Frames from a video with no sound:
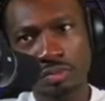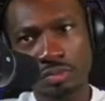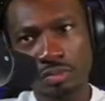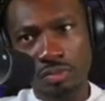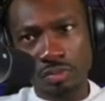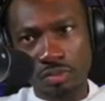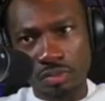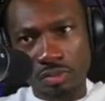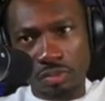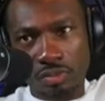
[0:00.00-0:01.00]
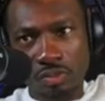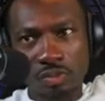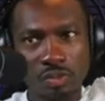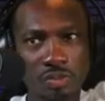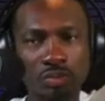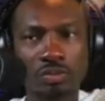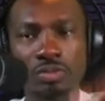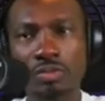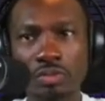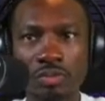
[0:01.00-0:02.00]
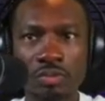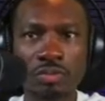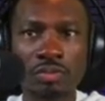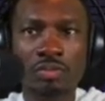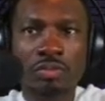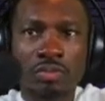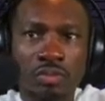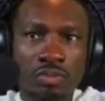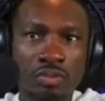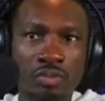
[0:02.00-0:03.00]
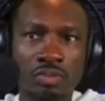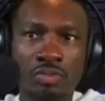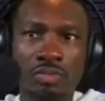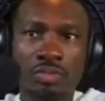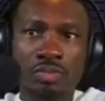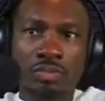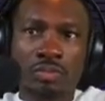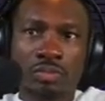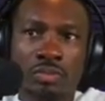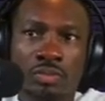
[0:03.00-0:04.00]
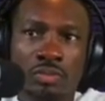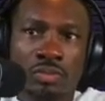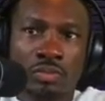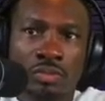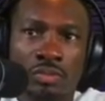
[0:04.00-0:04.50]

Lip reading: No words are spoken by the person on screen.